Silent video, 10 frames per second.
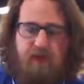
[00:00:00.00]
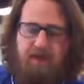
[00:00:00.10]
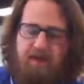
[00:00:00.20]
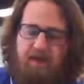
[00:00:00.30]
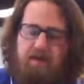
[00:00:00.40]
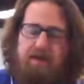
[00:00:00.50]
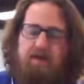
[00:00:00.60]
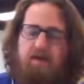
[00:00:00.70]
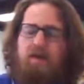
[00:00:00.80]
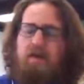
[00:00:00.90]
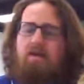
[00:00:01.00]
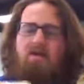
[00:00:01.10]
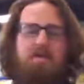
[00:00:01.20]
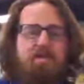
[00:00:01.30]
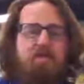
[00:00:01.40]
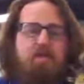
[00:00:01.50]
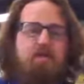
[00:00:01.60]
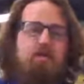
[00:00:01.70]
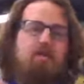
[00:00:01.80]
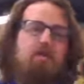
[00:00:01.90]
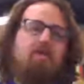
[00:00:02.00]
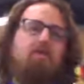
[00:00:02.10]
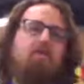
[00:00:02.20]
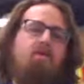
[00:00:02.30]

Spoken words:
And then this shoulder